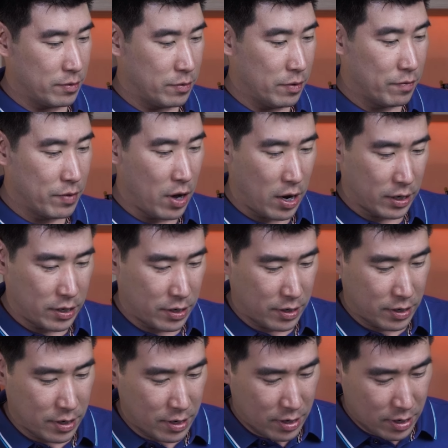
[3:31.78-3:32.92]
we've got,
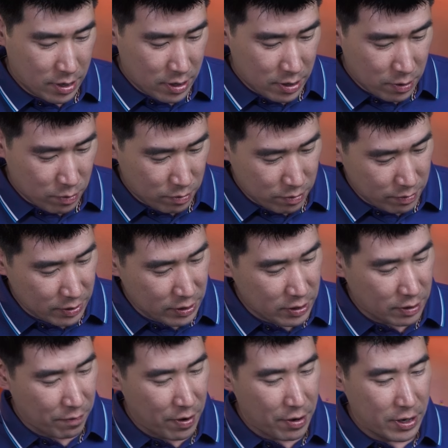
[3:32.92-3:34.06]
ooh, this
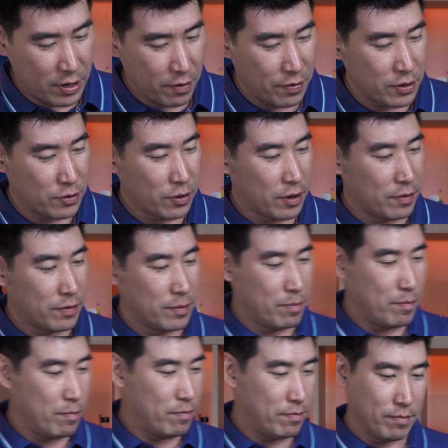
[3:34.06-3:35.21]
is a very different sort of